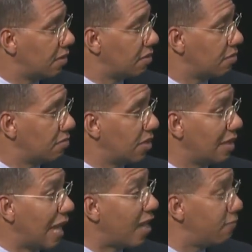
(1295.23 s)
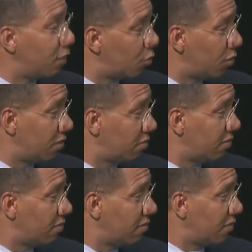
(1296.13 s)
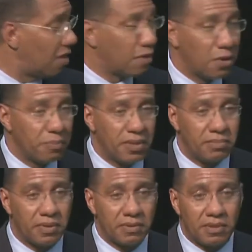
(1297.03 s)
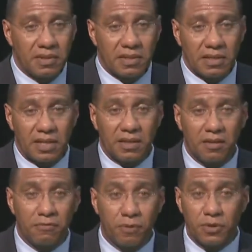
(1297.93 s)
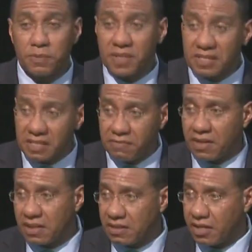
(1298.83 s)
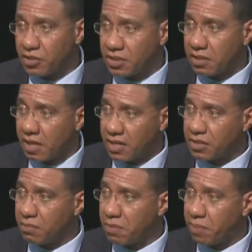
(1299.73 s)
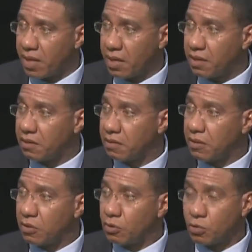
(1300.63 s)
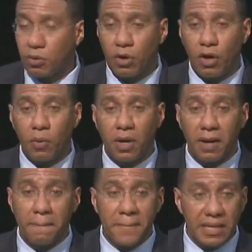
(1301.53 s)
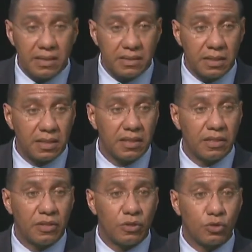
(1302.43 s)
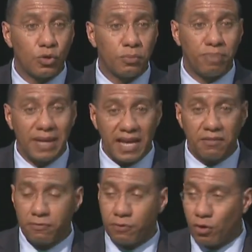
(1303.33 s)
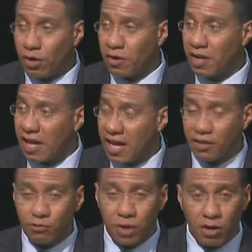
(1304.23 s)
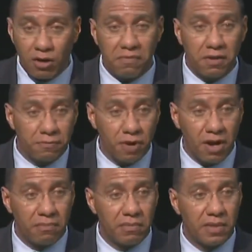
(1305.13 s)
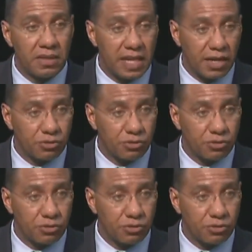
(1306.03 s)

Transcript: the livelihood of our people. And therefore, specific attention has to be paid to our ability to plan for and recover from natural